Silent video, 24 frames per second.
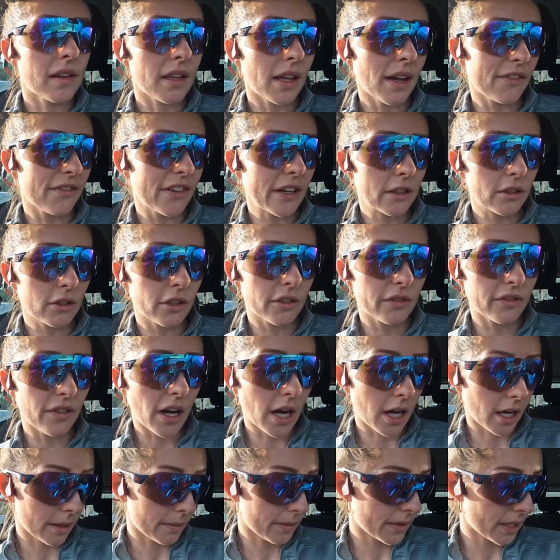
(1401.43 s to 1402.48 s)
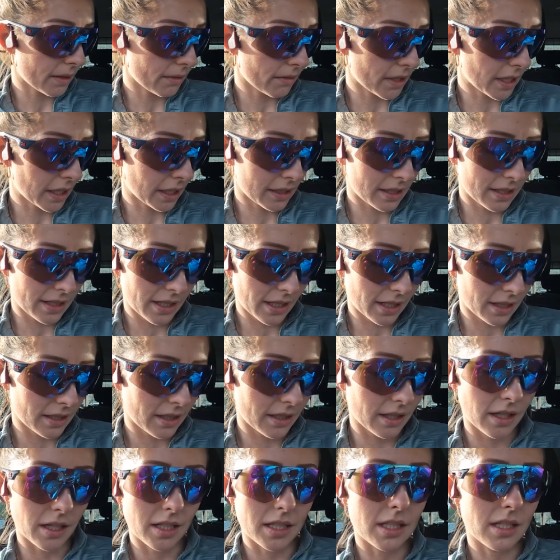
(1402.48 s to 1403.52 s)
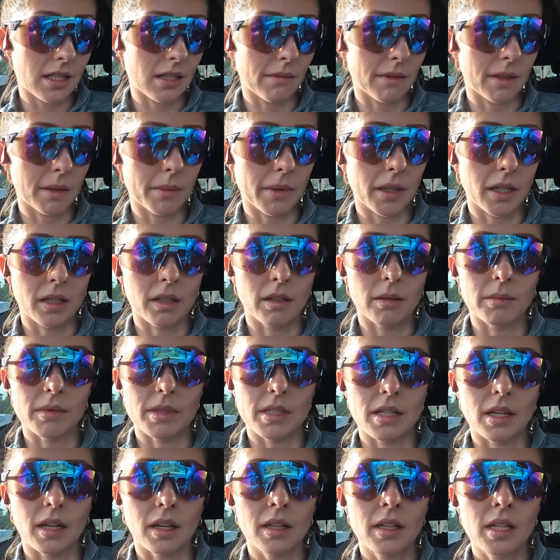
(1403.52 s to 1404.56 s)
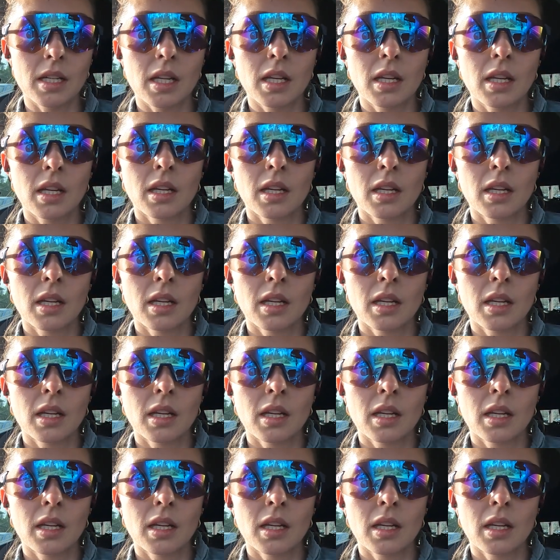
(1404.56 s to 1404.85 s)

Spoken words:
that felt good vibes. It was like 6:30 something per kilometre.